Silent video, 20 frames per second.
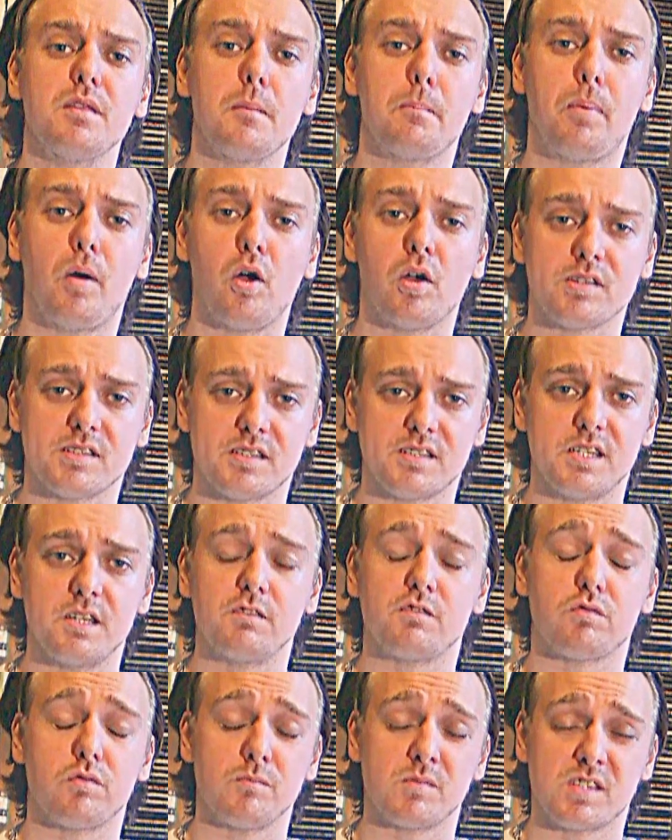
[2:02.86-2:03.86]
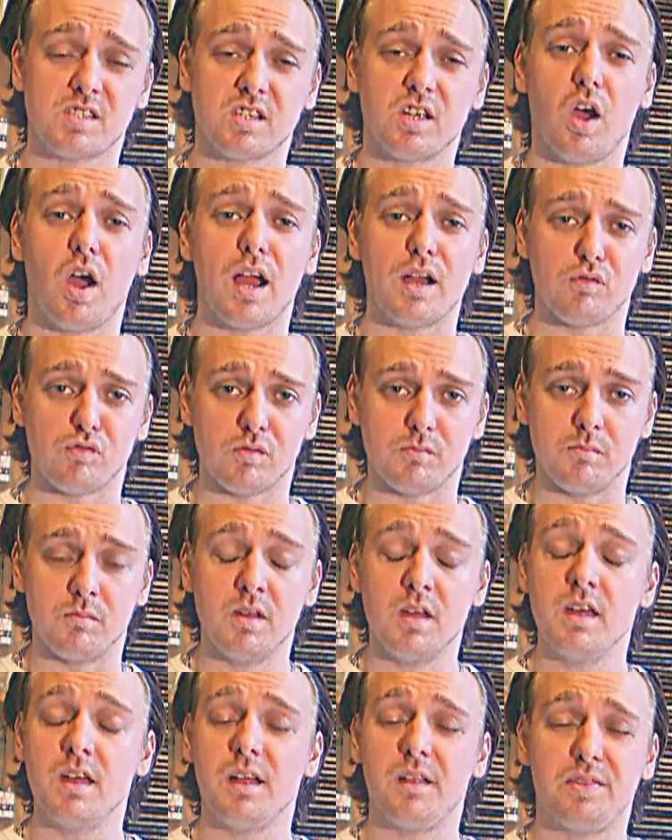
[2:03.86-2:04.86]
some of the positives from
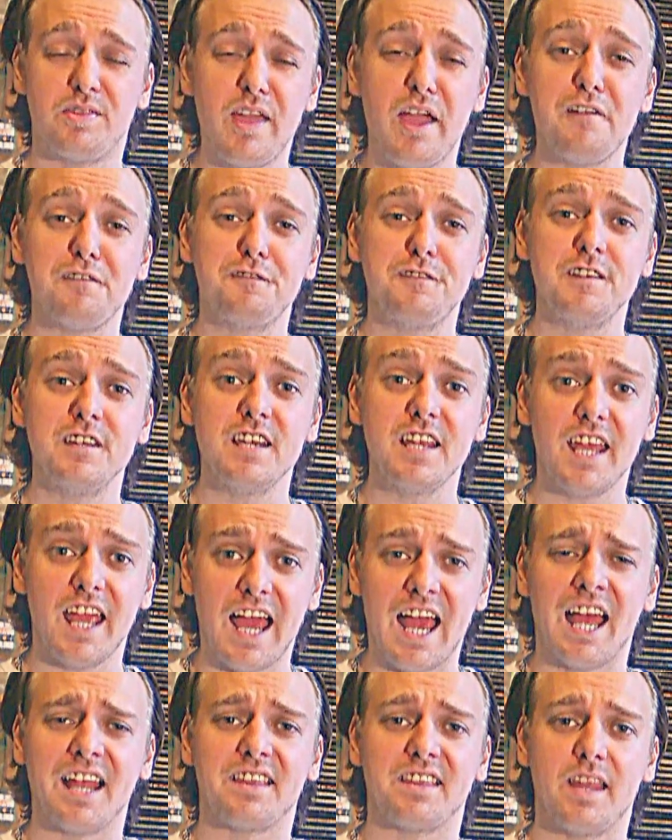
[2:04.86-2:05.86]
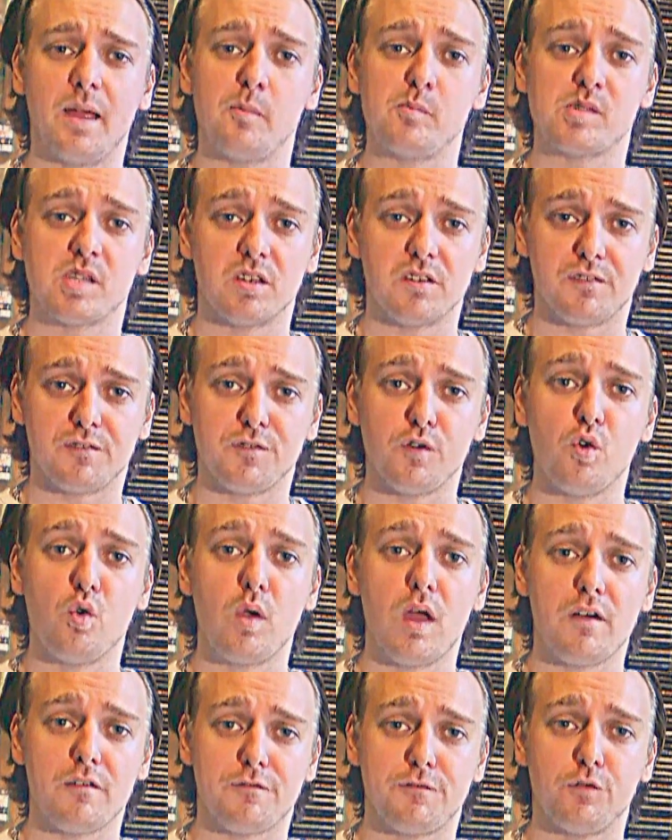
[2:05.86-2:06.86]
Skyrim. Definitely add them to the
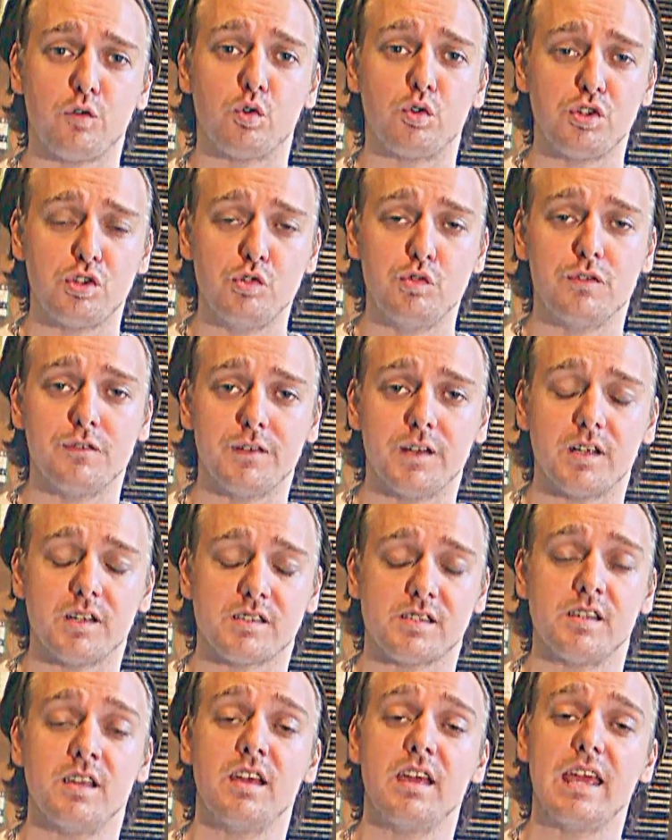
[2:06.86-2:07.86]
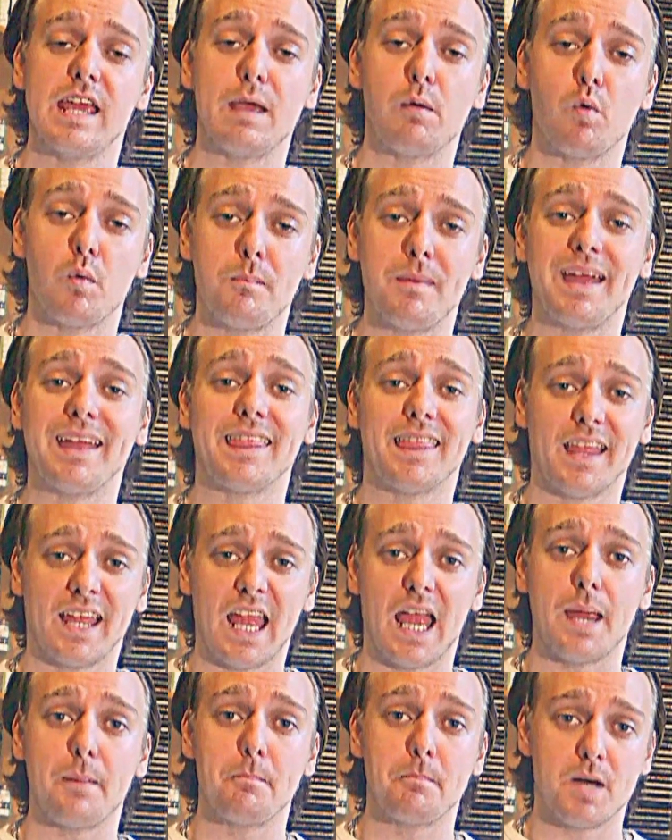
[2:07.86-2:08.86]
Fallout 4 universe. It will
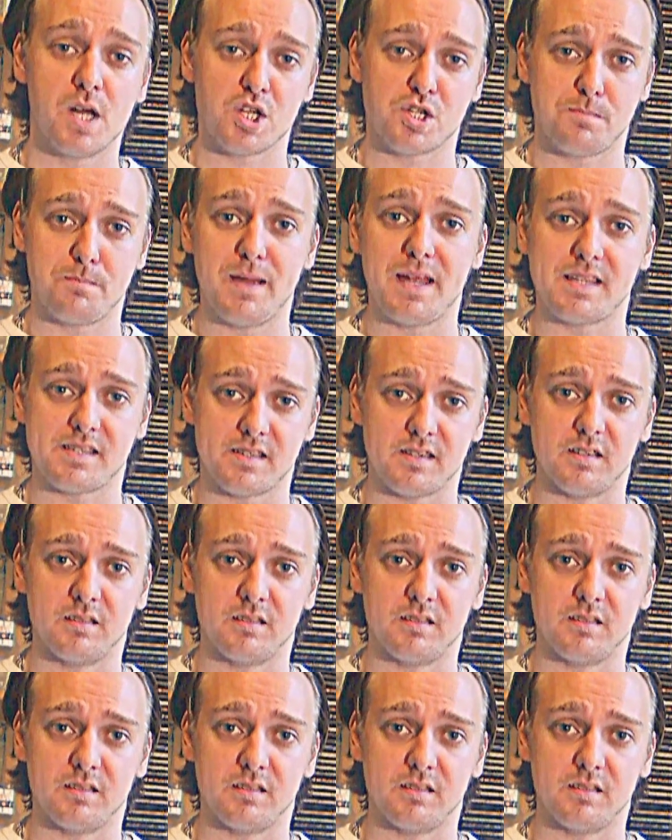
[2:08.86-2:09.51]
make the game much